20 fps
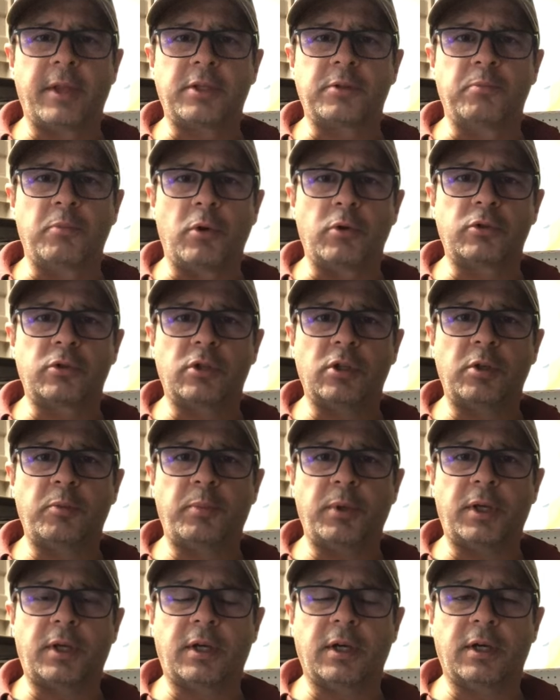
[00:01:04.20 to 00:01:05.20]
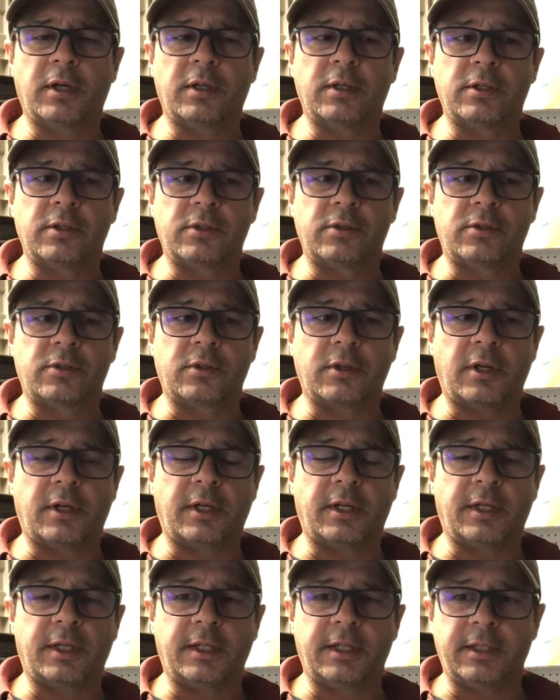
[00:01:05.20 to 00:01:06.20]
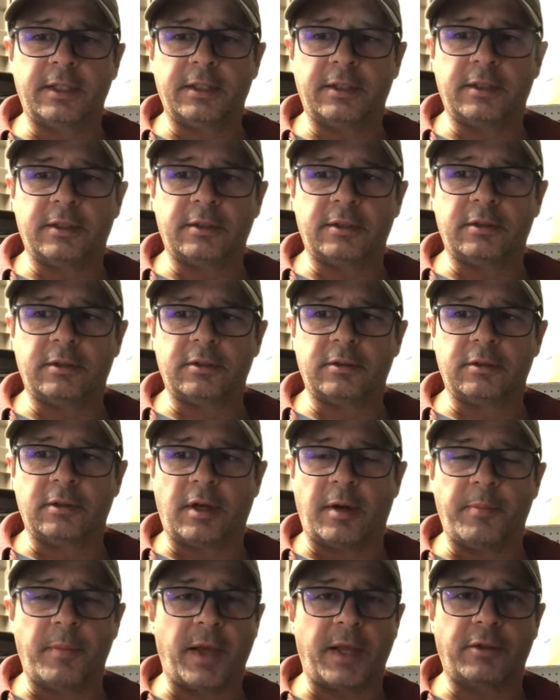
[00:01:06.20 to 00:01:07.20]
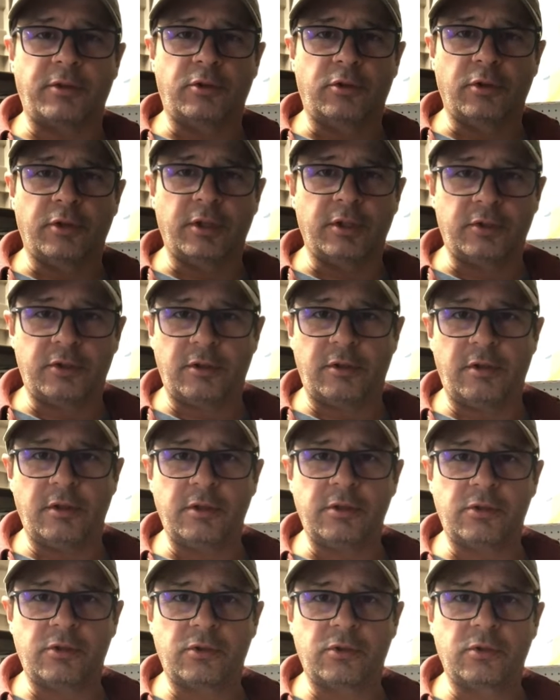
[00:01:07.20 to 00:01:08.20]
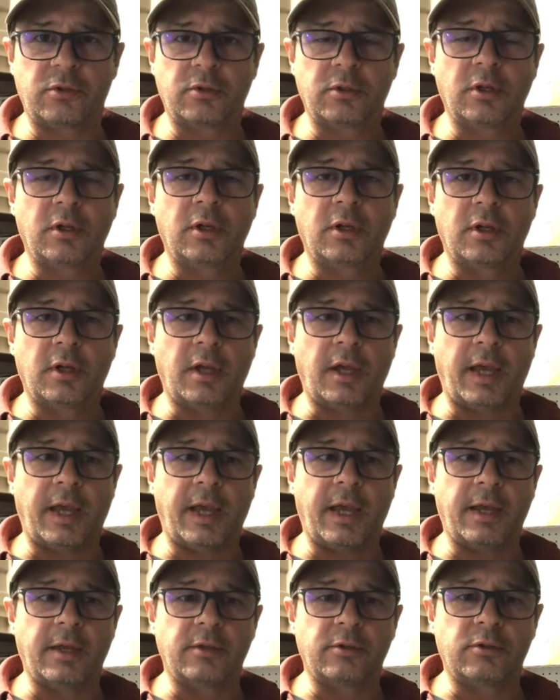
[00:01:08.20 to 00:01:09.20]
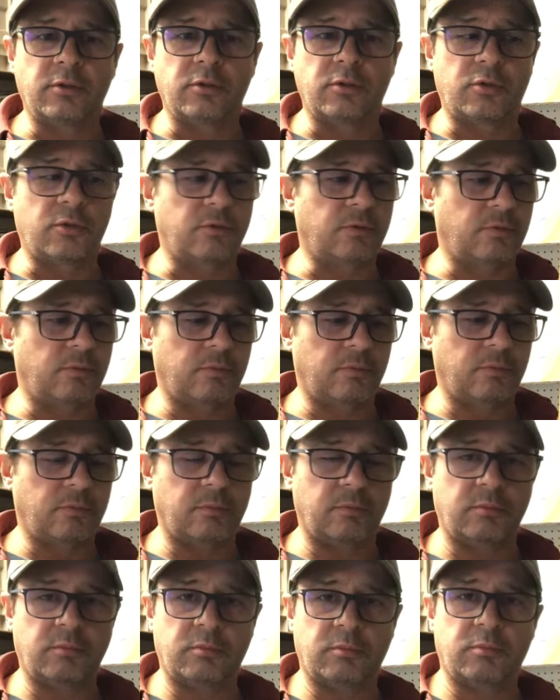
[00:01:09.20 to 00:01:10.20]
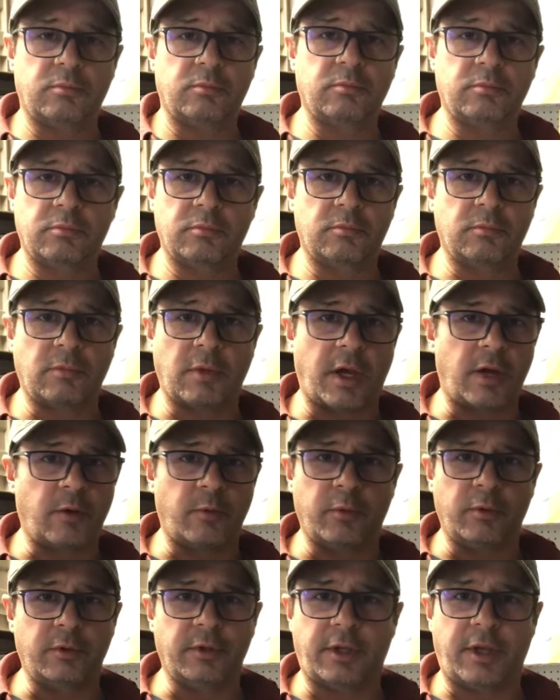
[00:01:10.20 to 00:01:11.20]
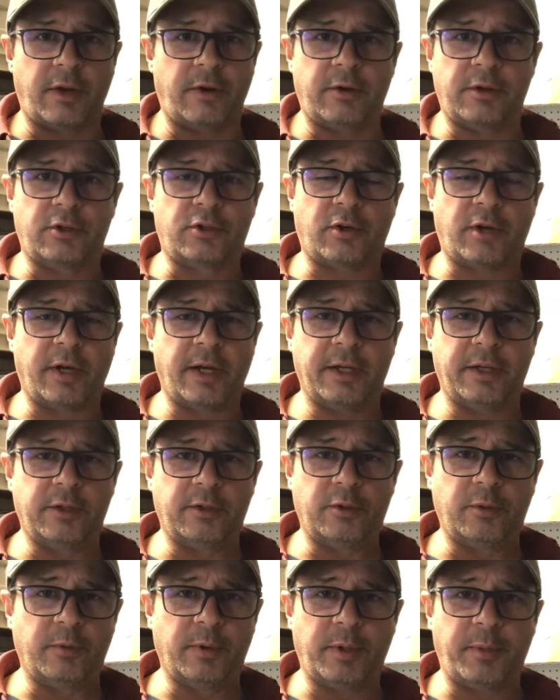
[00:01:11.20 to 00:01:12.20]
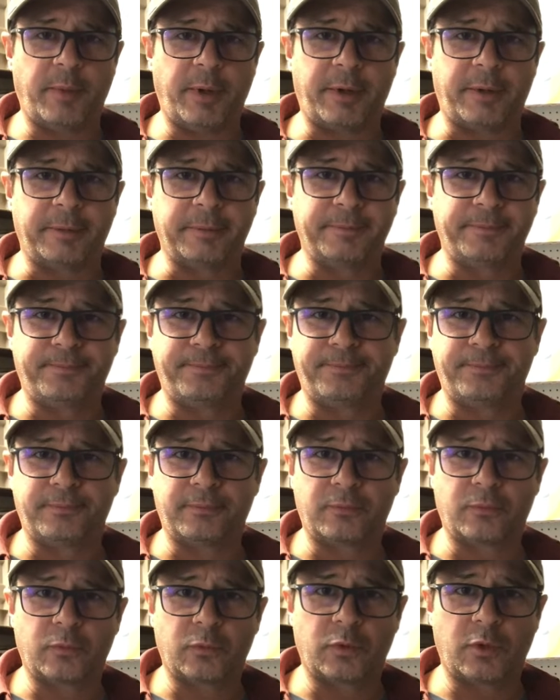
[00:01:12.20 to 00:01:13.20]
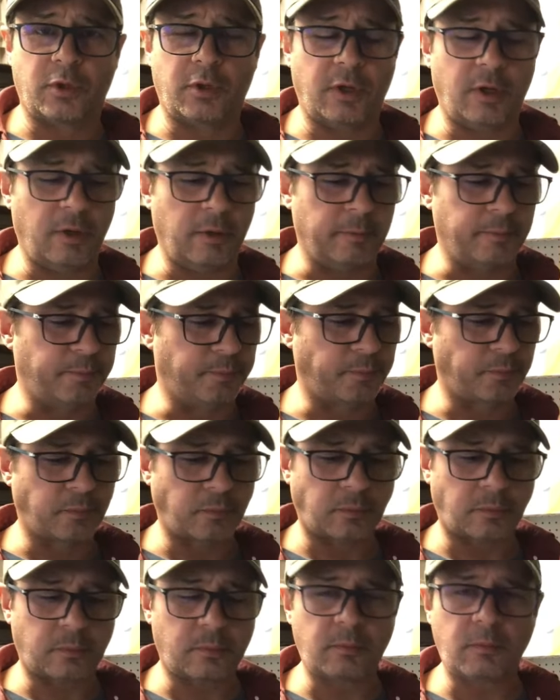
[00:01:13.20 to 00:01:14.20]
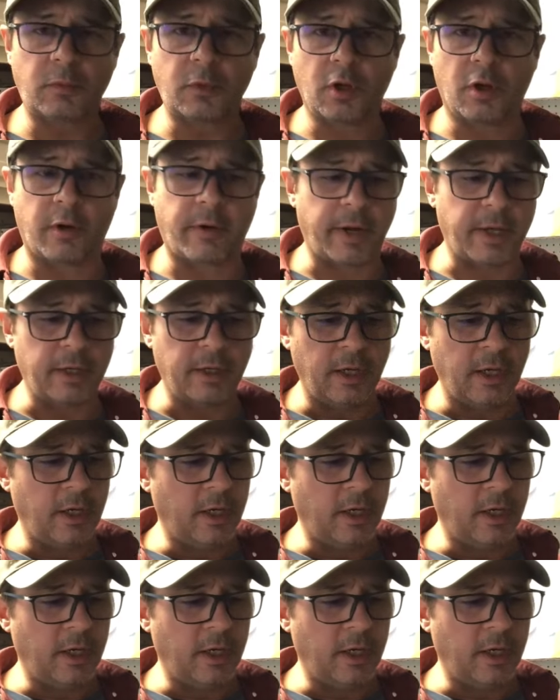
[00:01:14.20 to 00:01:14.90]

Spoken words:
that's mostly because I'm not good at this, and I don't really care to try to do any better. There you go. All right,